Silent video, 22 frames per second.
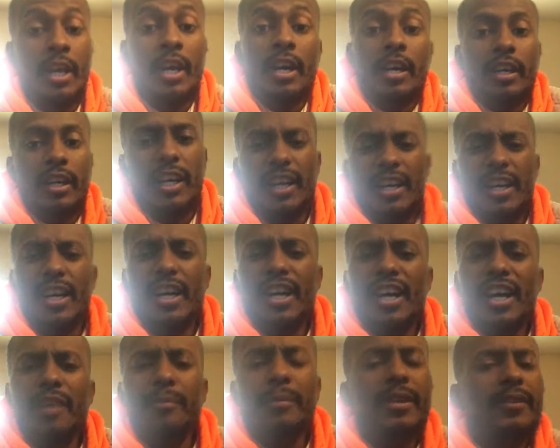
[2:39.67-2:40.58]

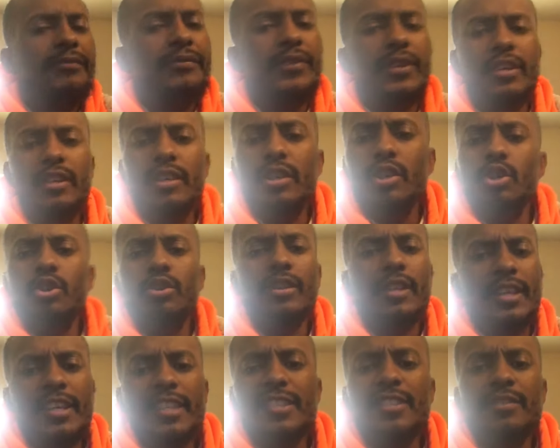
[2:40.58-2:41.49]
come and fill
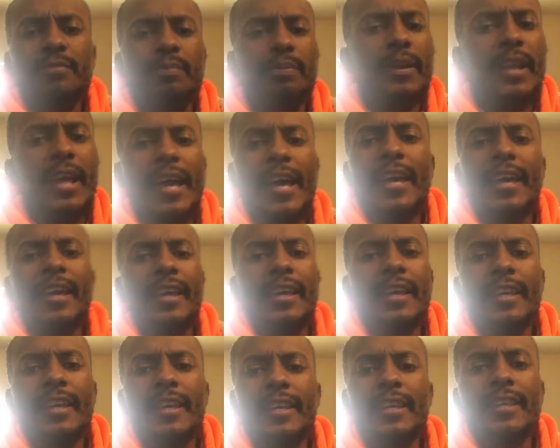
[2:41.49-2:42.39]
this
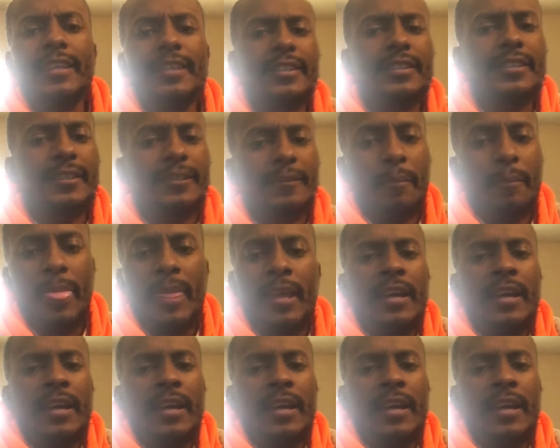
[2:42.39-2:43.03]
place.